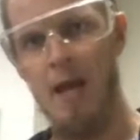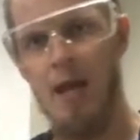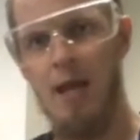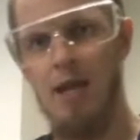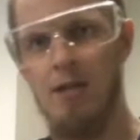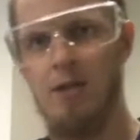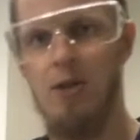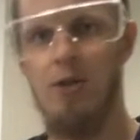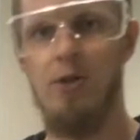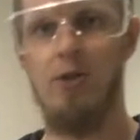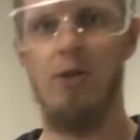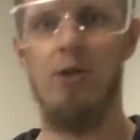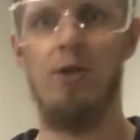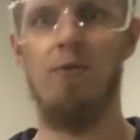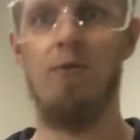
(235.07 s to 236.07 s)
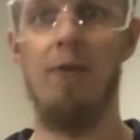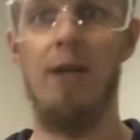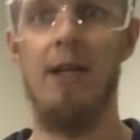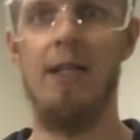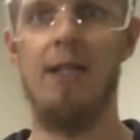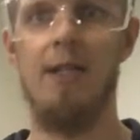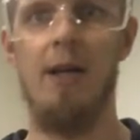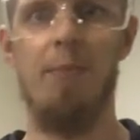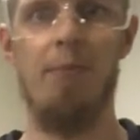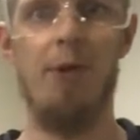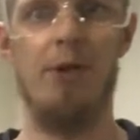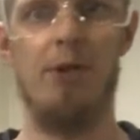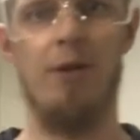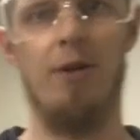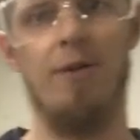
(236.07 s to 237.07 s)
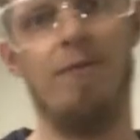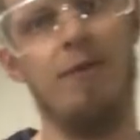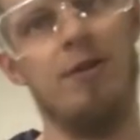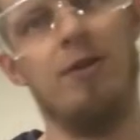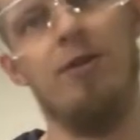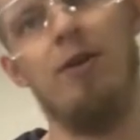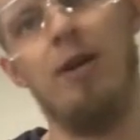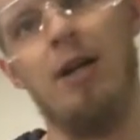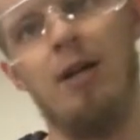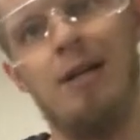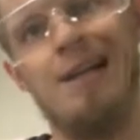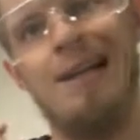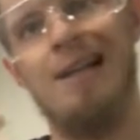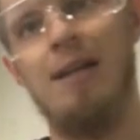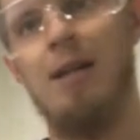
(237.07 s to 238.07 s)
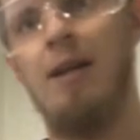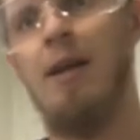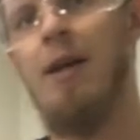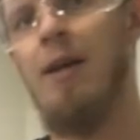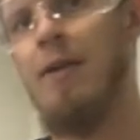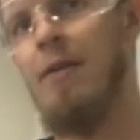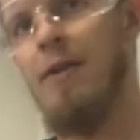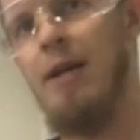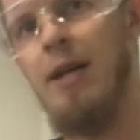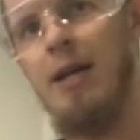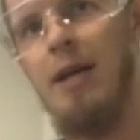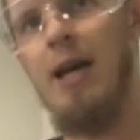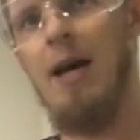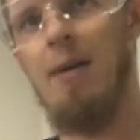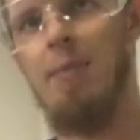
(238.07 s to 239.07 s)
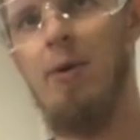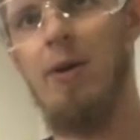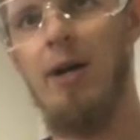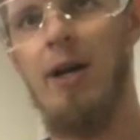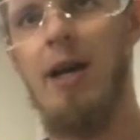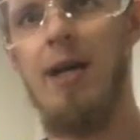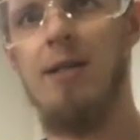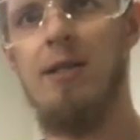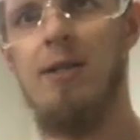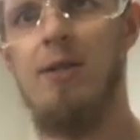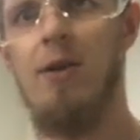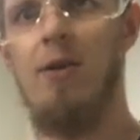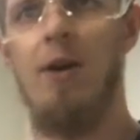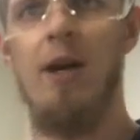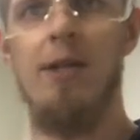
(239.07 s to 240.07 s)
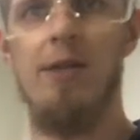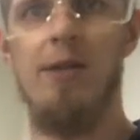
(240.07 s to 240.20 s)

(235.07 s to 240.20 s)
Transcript: and so as soon as you release that pressure on your fizzy drink, the carbonic acid degrades